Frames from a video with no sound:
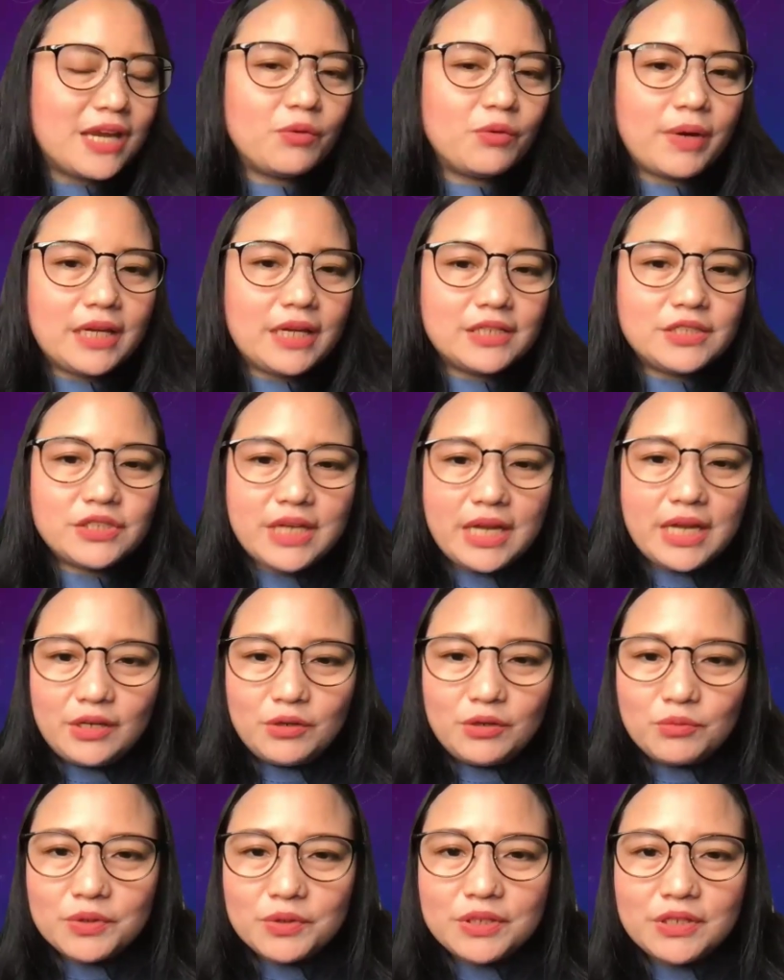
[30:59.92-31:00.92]
anyway,
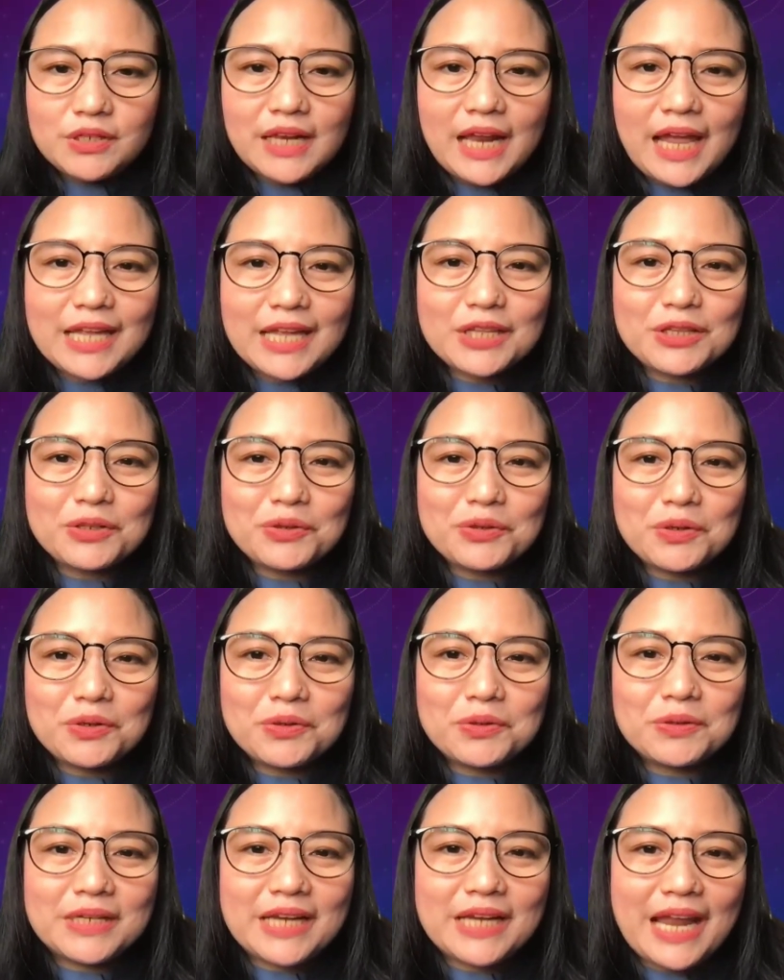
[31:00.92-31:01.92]
Jane, would you like to
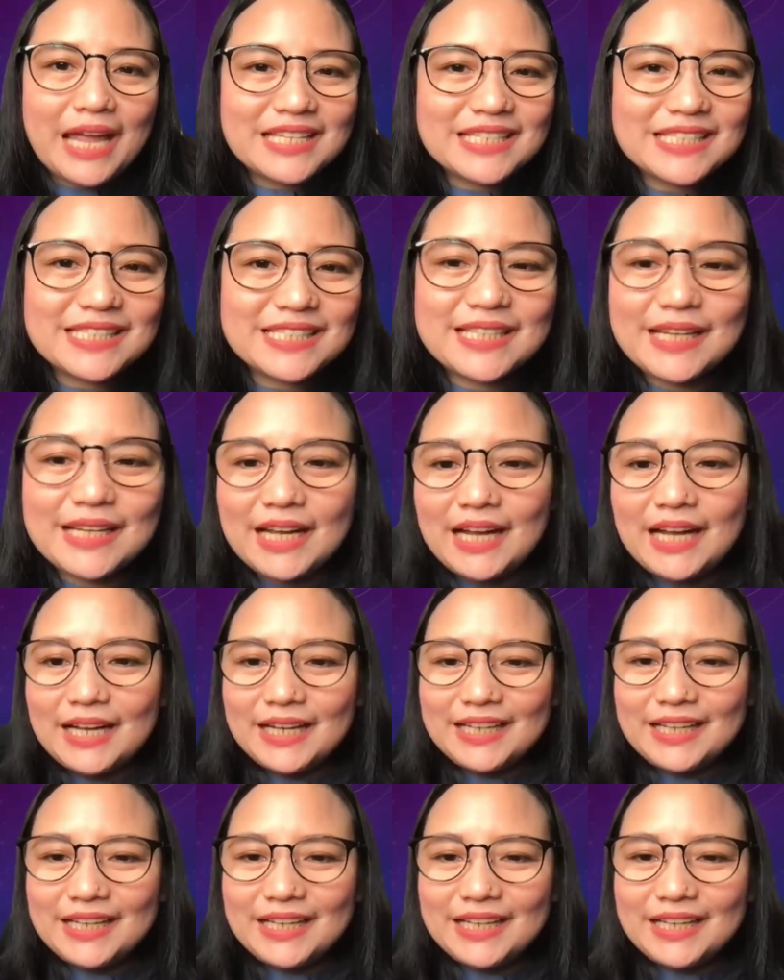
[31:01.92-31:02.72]
go next?